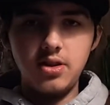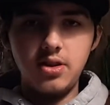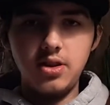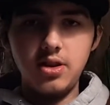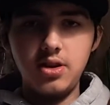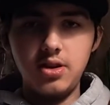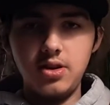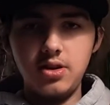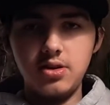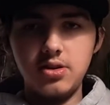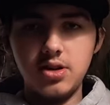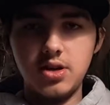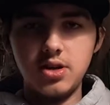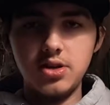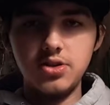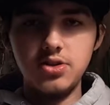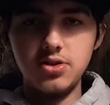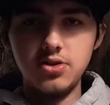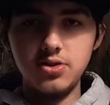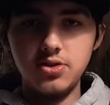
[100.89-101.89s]
the
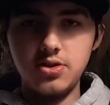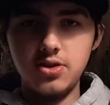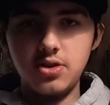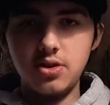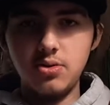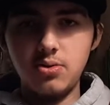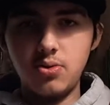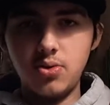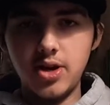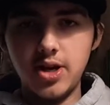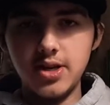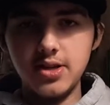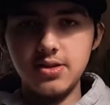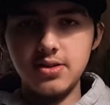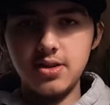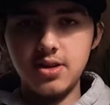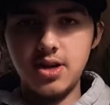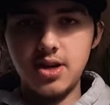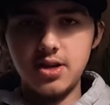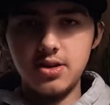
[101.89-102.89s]
Dodgers in the
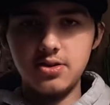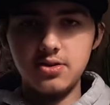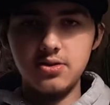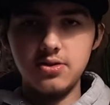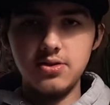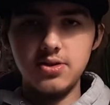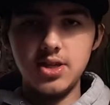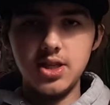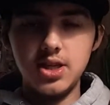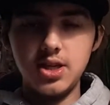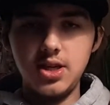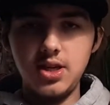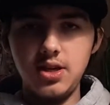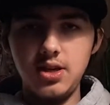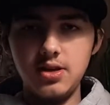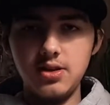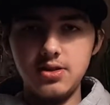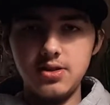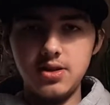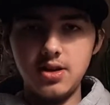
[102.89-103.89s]
West, the Nationals in the
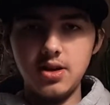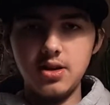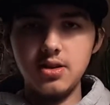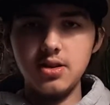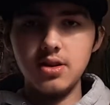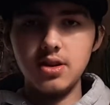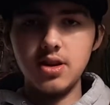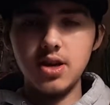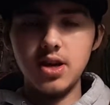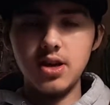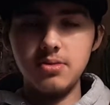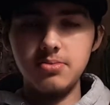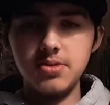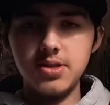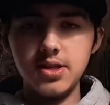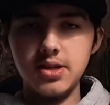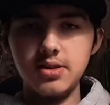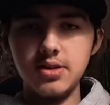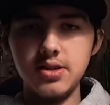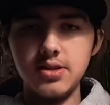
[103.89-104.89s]
East, and the
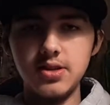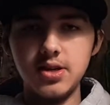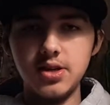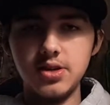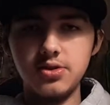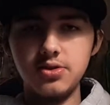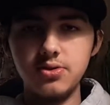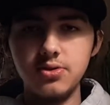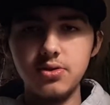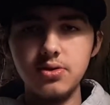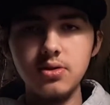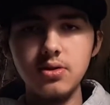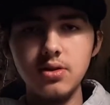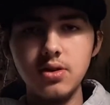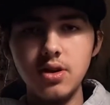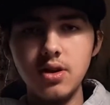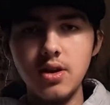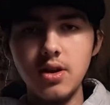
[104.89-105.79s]
Cubs in the Central.